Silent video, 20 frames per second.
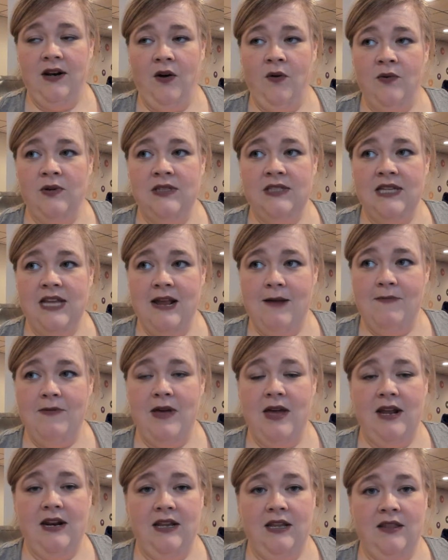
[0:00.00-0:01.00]
always keep
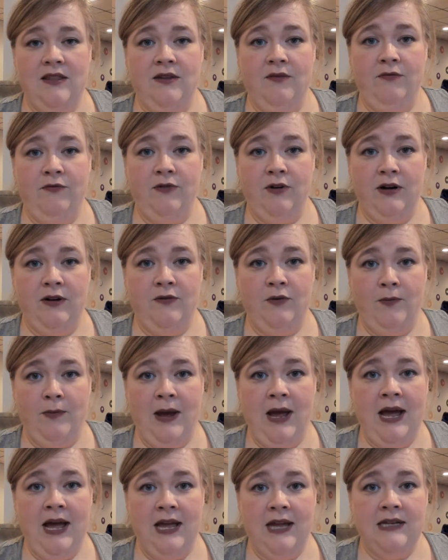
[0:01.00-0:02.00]
that in the front of your
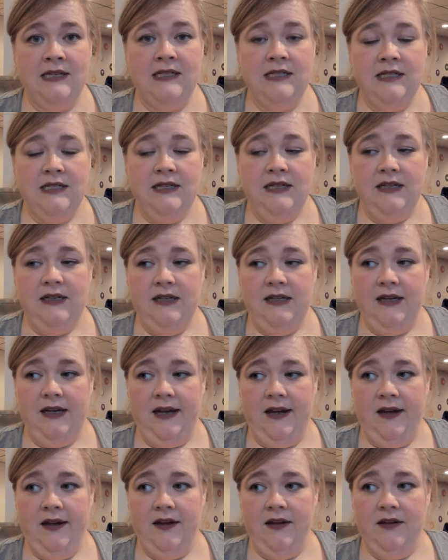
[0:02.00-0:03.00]
mind.
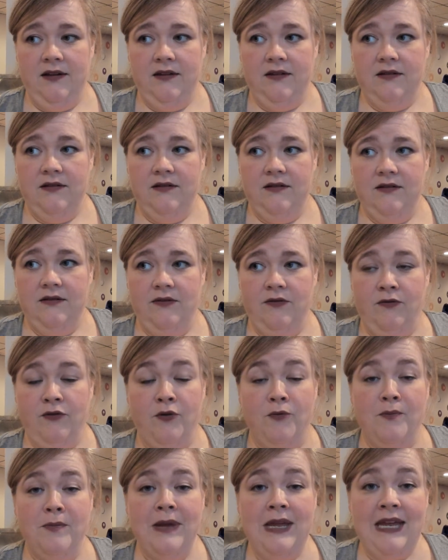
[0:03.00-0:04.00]
For
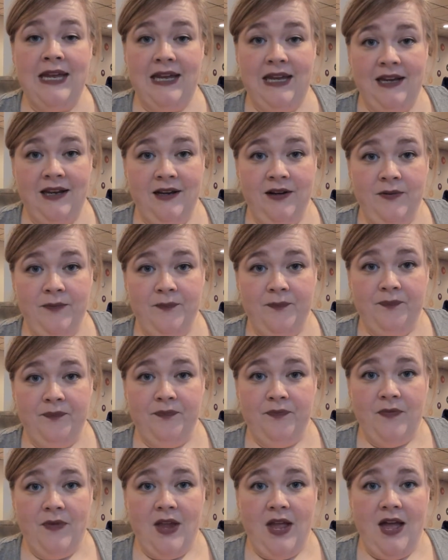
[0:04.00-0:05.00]
me,
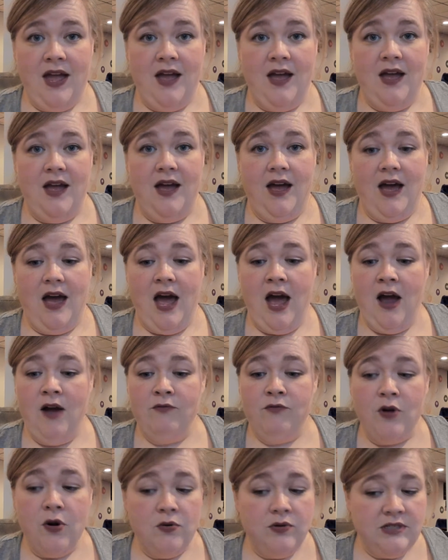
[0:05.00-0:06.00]
I
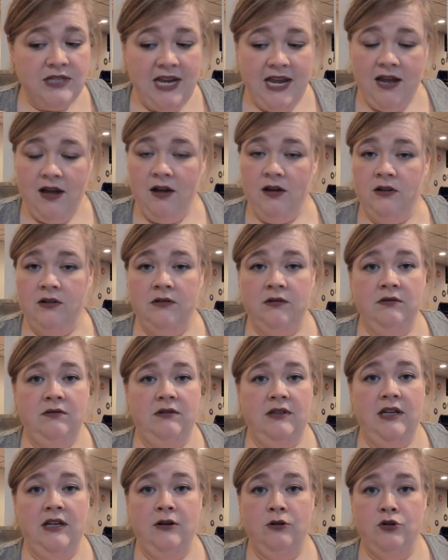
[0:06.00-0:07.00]
wrote down
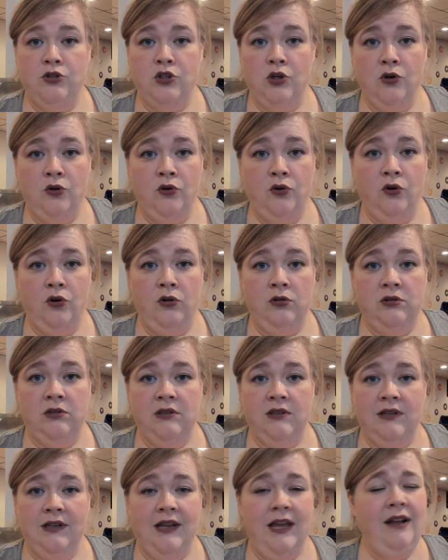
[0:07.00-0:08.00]
in a journal,
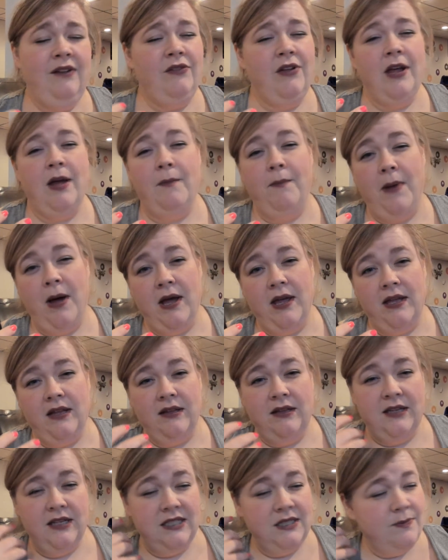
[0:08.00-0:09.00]
kind of like a bucket
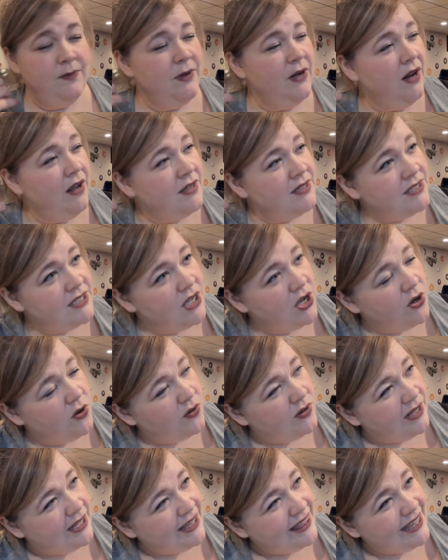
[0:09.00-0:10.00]
list, but also
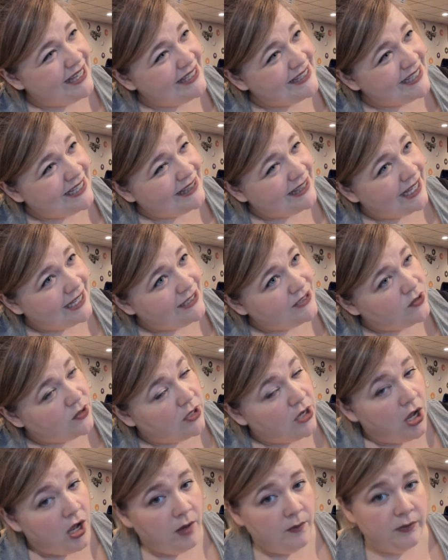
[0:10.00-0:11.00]
like things I'd like to
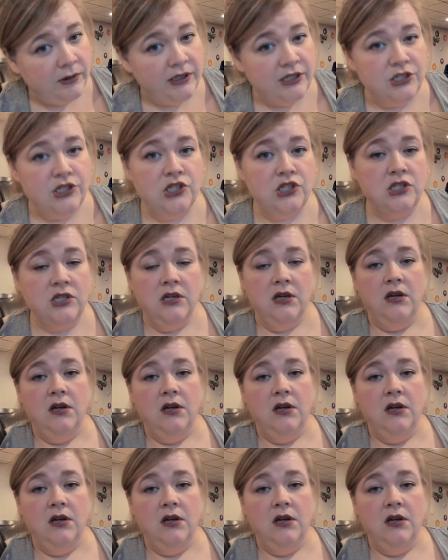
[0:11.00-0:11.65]
accomplish